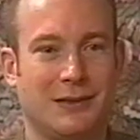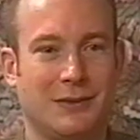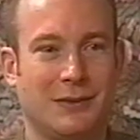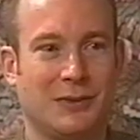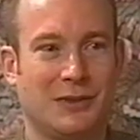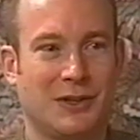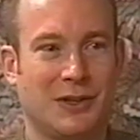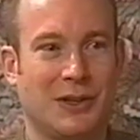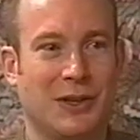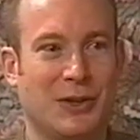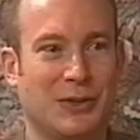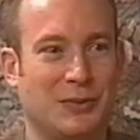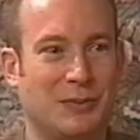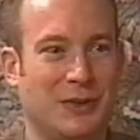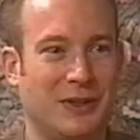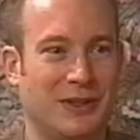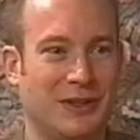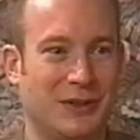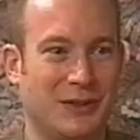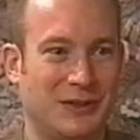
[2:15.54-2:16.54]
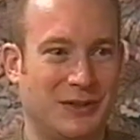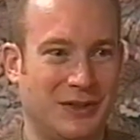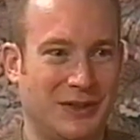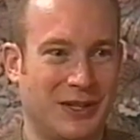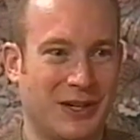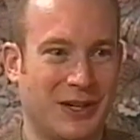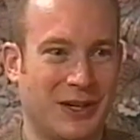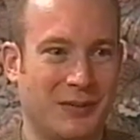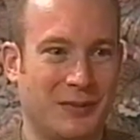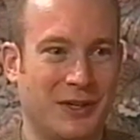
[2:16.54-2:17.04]
was close, but no
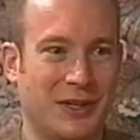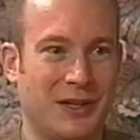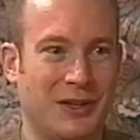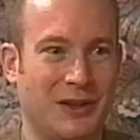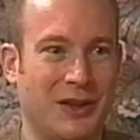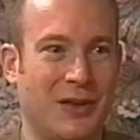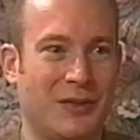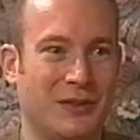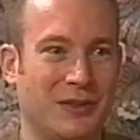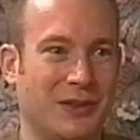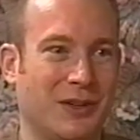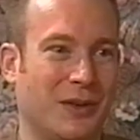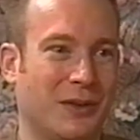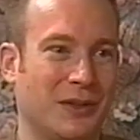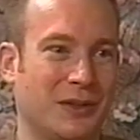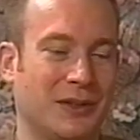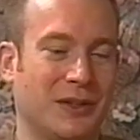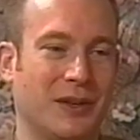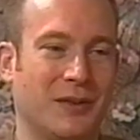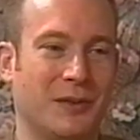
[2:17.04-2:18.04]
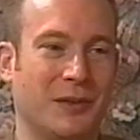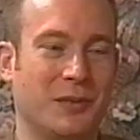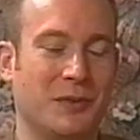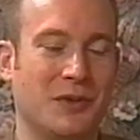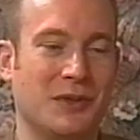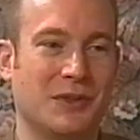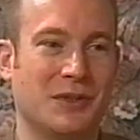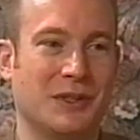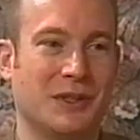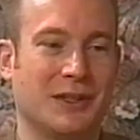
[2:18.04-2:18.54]
cigar. But he loved always loved
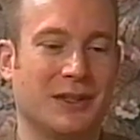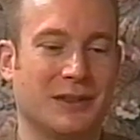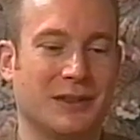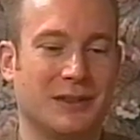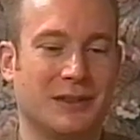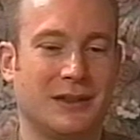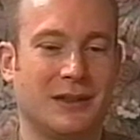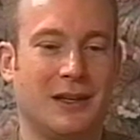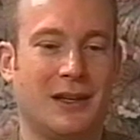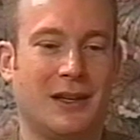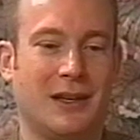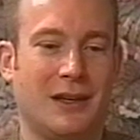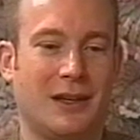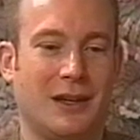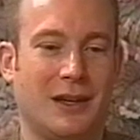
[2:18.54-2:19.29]
the music and. Uh -huh.